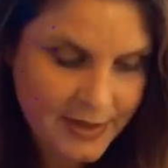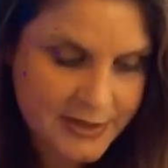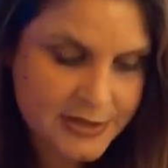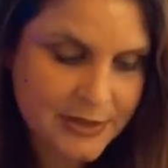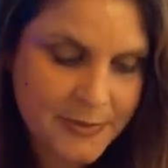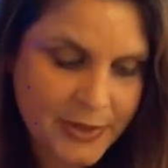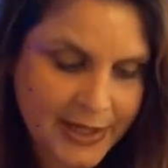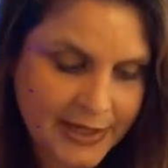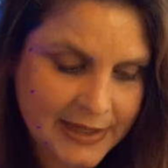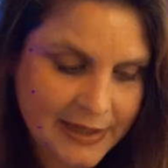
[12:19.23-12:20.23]
So the
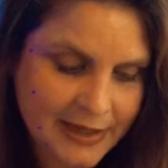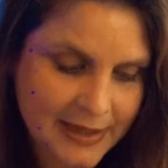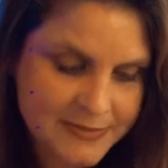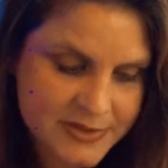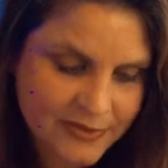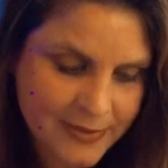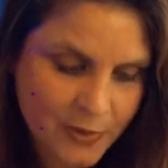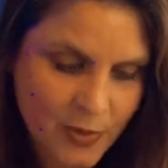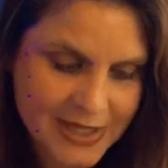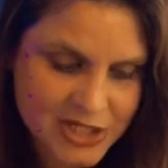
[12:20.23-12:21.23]
Munay key comes from
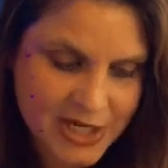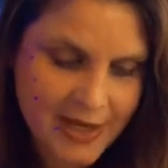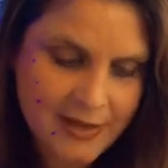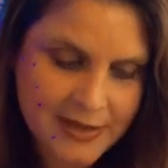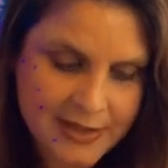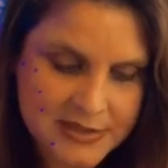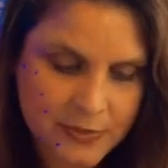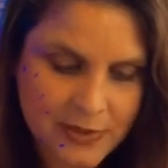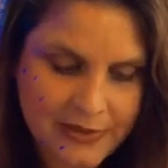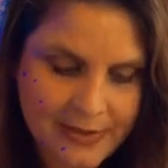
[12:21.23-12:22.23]
Quechua, and it's a
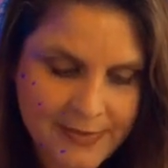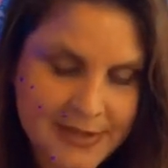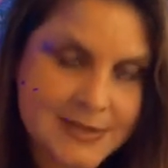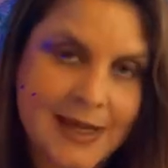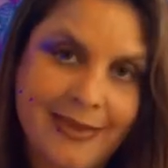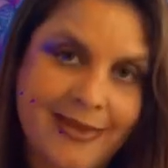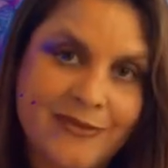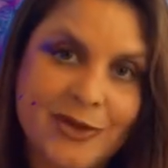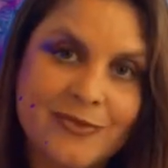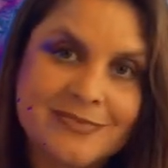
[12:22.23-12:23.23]
word that means I love you.